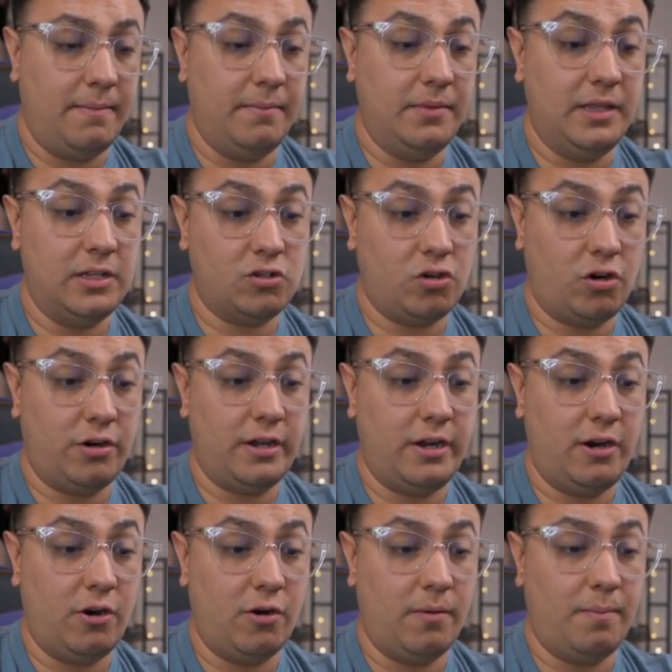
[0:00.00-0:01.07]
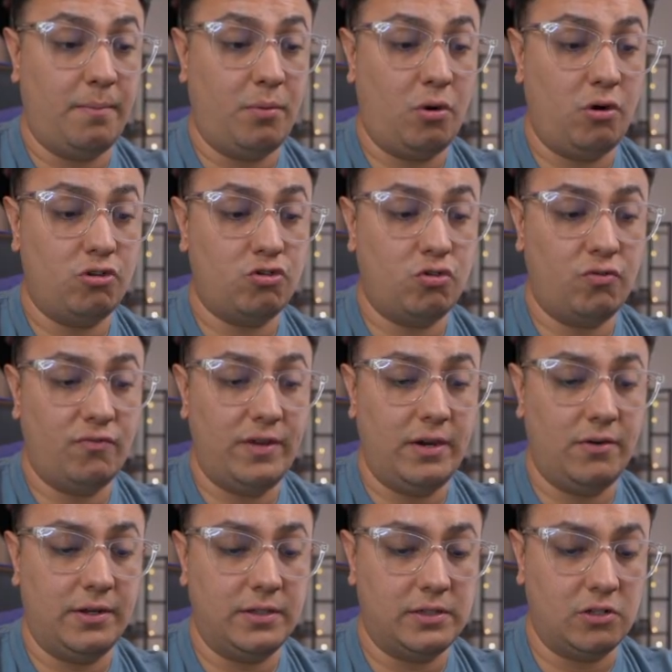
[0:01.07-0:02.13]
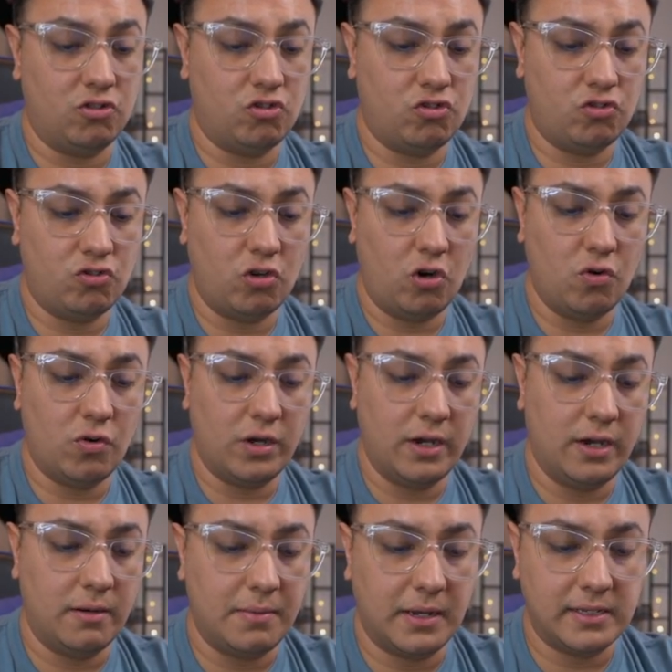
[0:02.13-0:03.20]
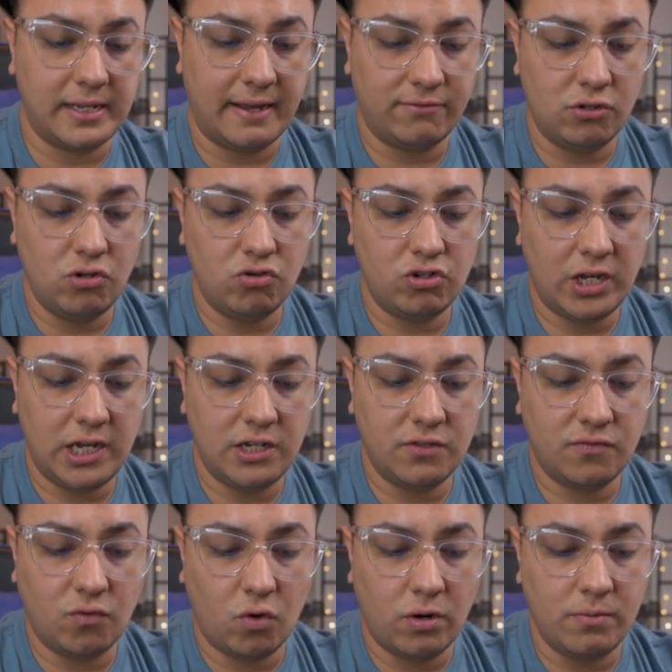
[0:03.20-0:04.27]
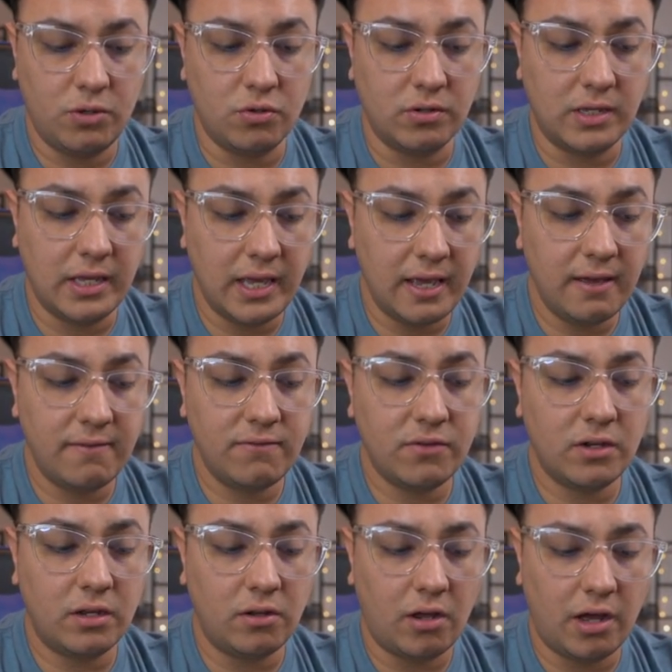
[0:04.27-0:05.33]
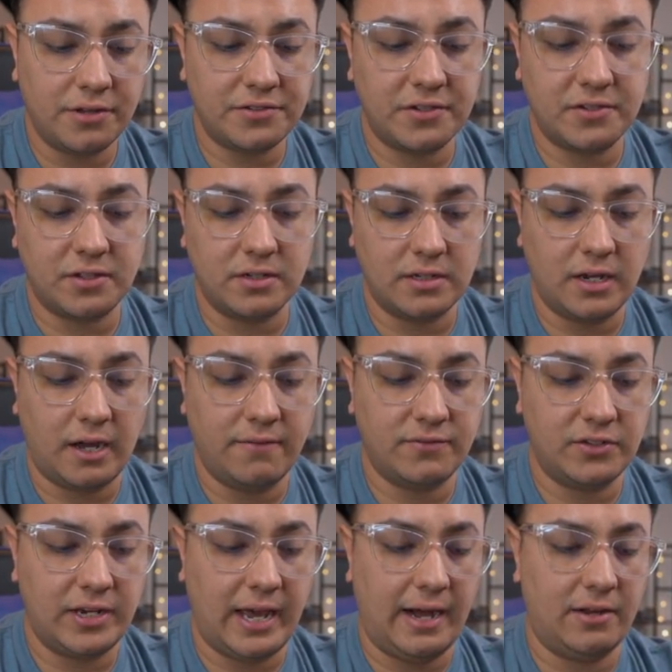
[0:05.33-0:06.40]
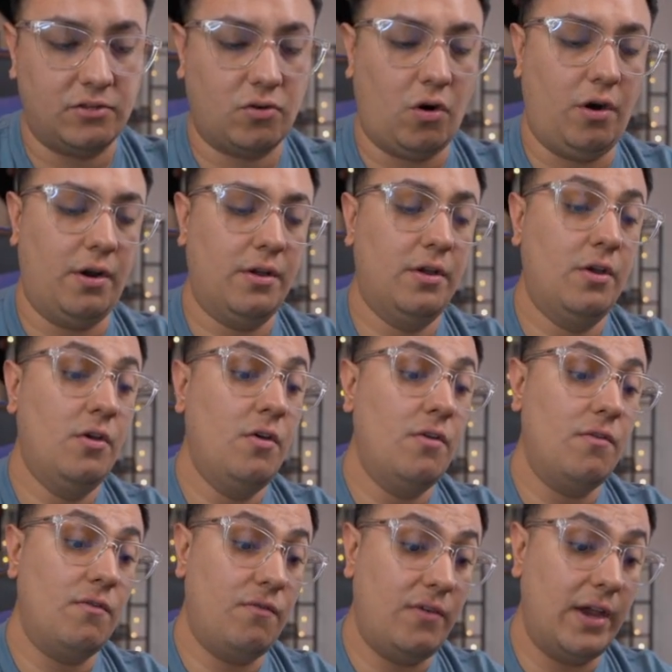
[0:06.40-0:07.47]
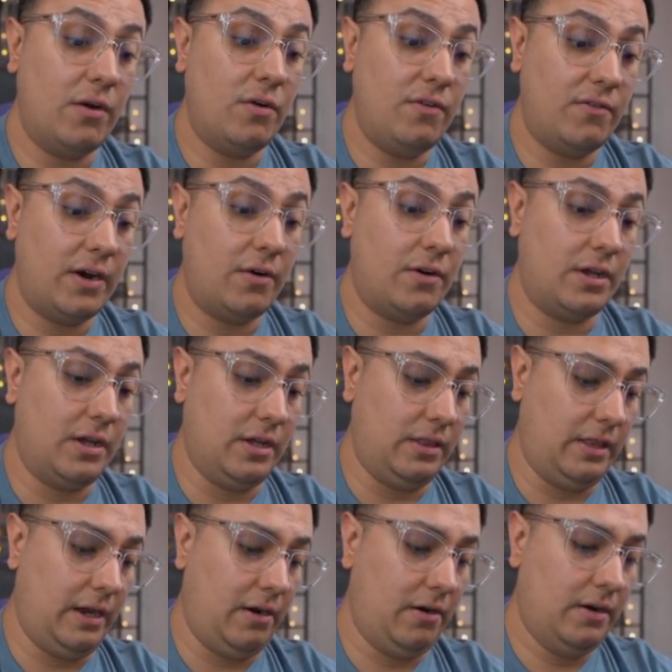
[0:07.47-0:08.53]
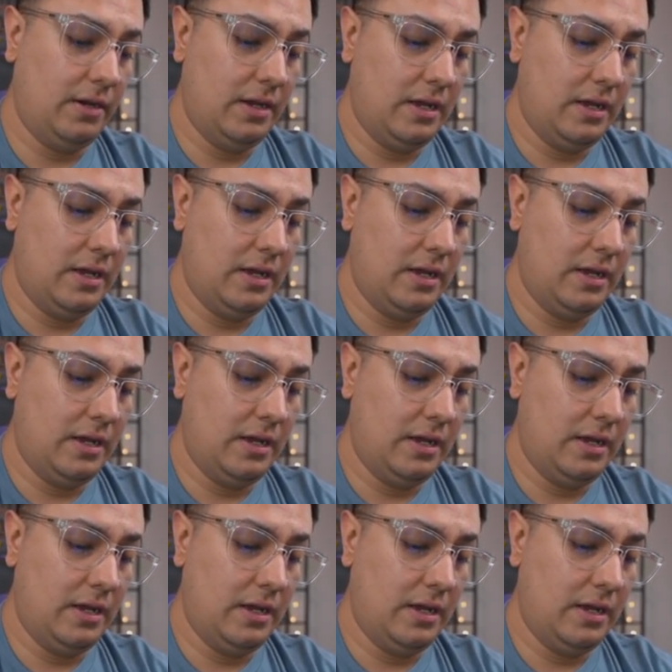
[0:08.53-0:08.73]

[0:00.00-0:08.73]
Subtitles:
This card here, Perseverance, is so good because after you change form, you give Colossus a tough status card. Very, very good there.